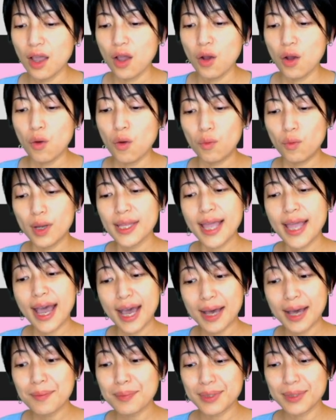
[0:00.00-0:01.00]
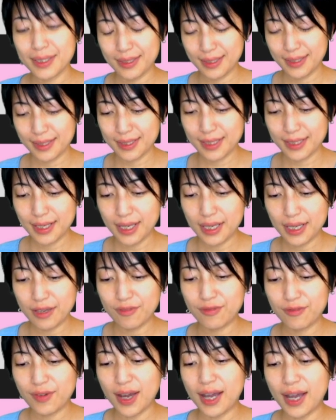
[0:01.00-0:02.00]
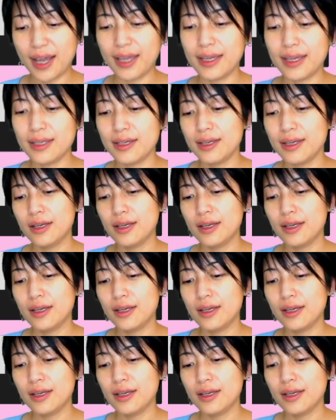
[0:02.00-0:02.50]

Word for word: What happens if I